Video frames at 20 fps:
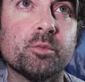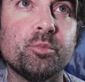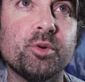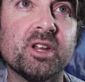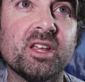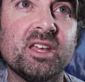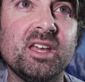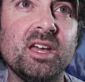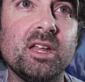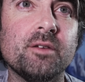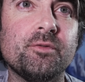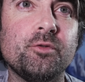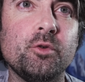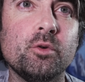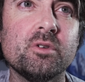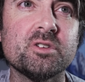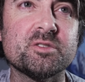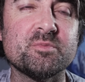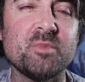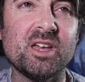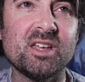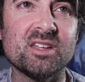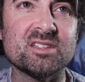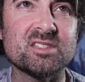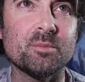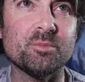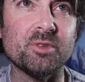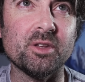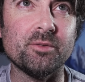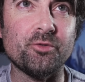But again, if you're just making
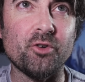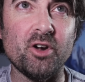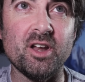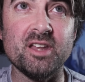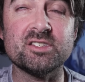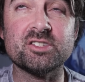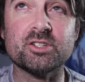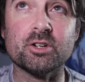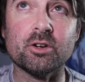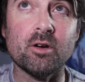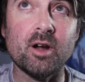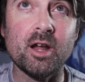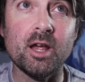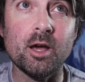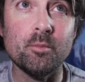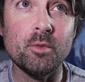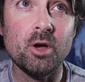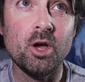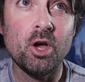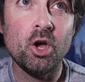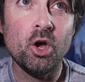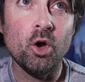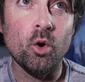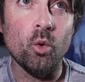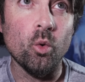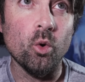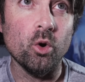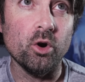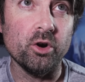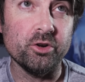something for Instagram
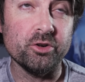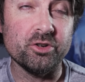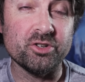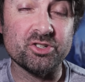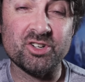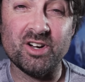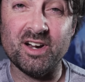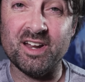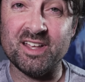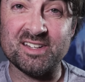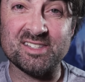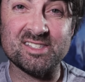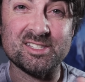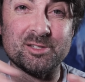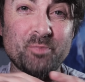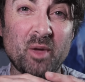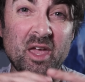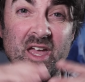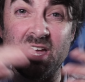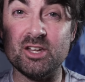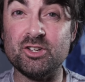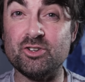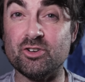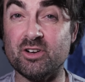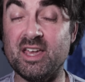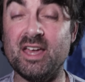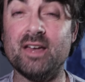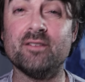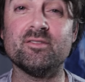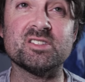or you're just trying to expand your
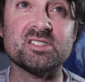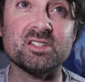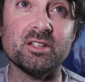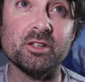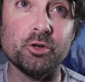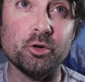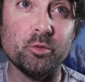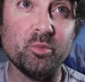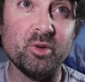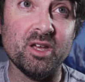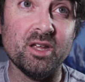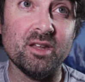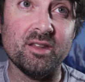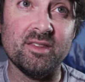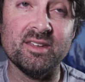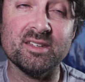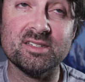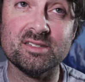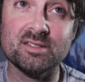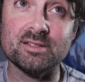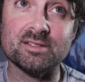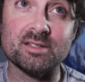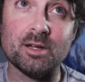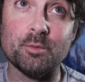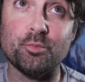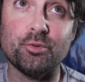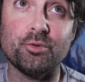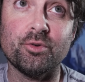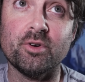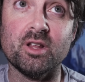canvas a little bit, this is a
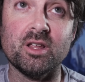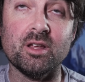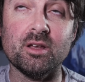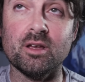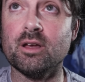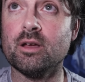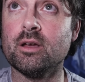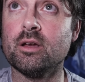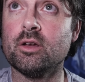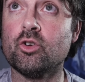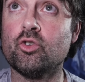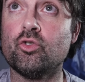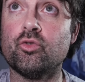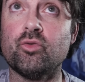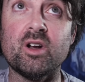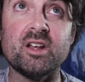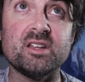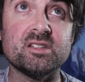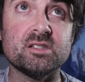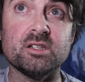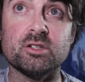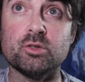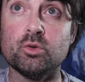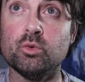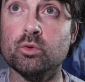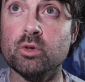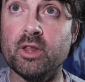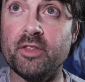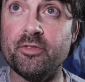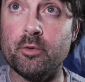pretty crazy
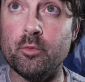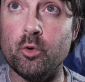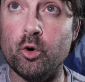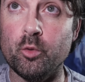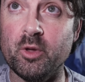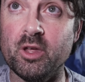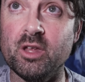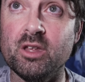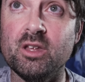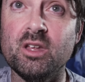tool at the moment.